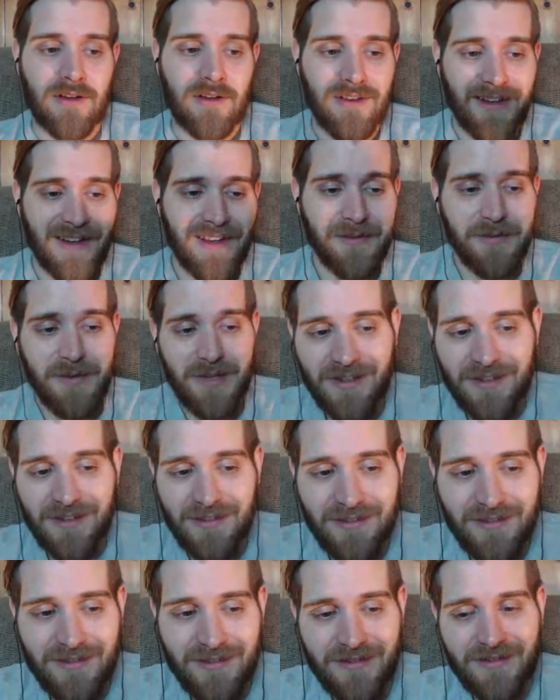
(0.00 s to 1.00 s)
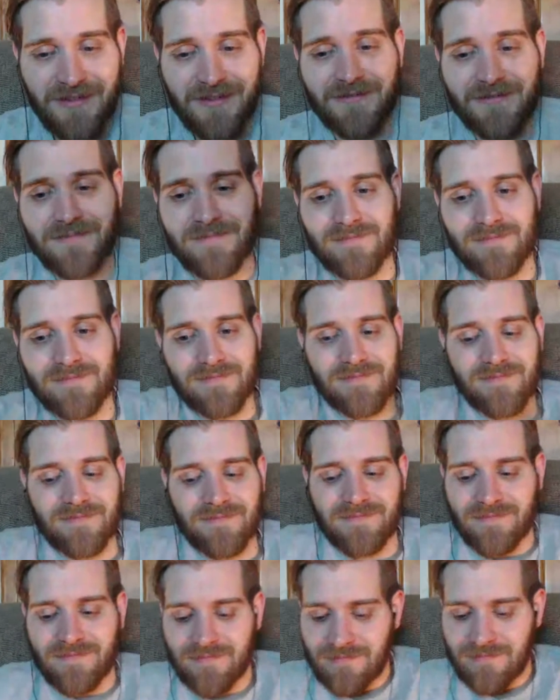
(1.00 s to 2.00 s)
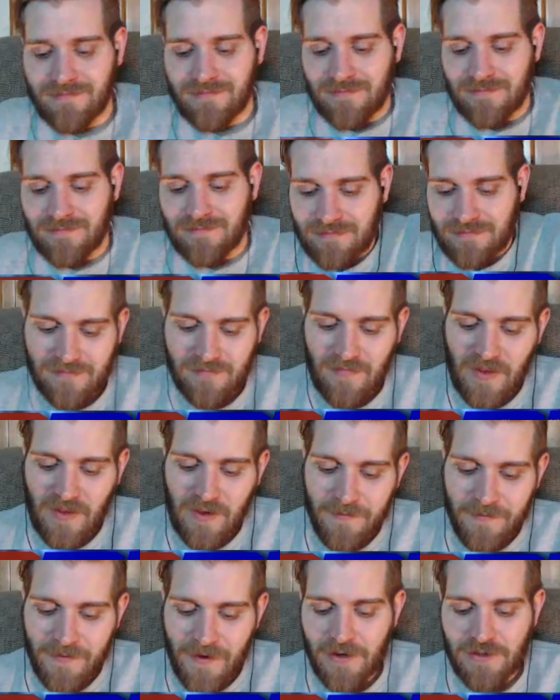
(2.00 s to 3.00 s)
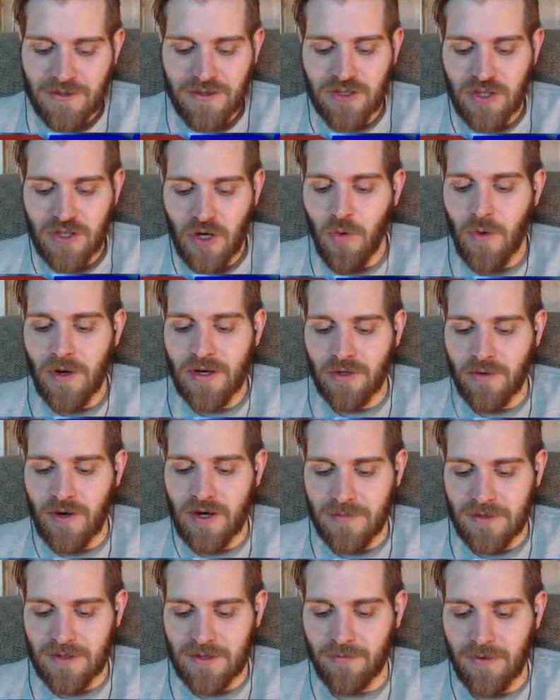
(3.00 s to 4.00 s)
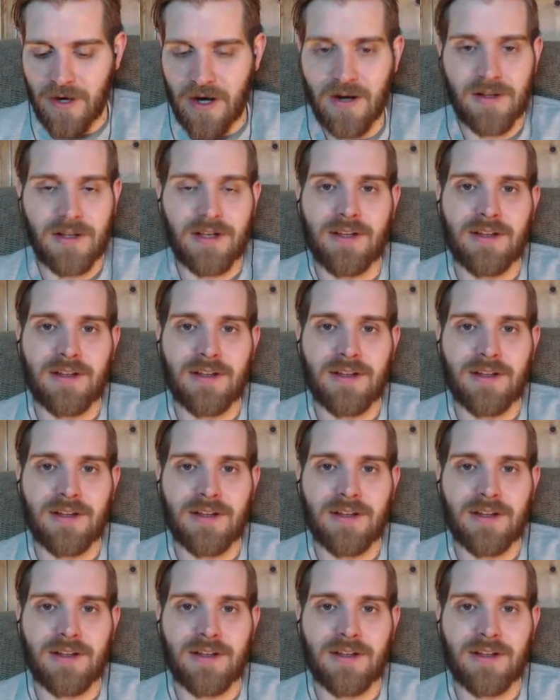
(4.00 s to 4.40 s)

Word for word: I mean, but you're right. Very rarely. Very like, so incredibly rarely.